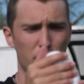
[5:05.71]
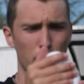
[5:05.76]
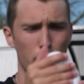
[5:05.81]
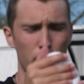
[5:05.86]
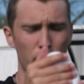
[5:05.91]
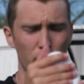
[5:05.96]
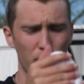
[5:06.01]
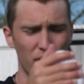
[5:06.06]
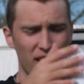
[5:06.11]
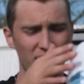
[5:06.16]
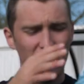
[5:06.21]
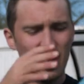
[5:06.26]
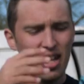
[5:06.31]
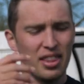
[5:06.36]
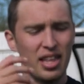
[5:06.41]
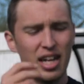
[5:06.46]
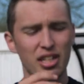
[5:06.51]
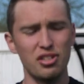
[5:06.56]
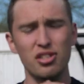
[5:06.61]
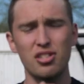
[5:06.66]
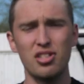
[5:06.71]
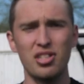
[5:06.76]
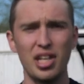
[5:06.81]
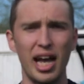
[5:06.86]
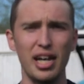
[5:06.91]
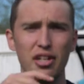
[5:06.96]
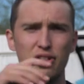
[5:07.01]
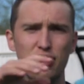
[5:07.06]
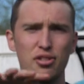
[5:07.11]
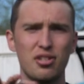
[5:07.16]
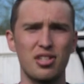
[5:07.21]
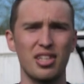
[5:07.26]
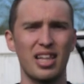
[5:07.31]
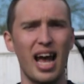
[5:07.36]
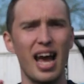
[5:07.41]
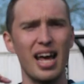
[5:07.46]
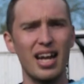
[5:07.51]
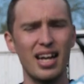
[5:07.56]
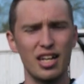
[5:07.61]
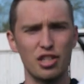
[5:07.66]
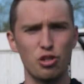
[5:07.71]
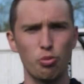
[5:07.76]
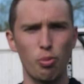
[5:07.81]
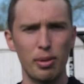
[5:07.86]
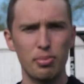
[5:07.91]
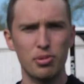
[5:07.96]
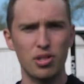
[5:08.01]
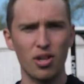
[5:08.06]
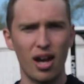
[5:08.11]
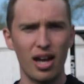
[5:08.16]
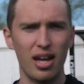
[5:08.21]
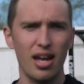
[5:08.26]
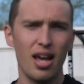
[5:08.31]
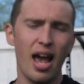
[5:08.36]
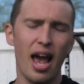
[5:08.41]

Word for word: computer. That just takes you you to the Adidas website